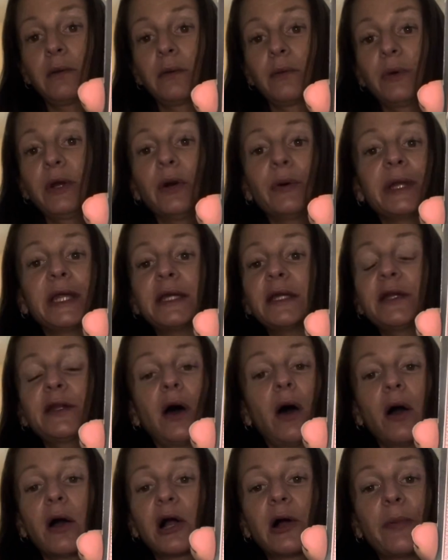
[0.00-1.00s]
We don't need to
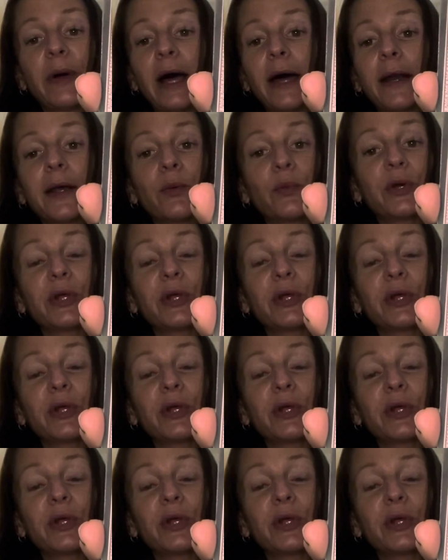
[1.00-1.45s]
talk about it.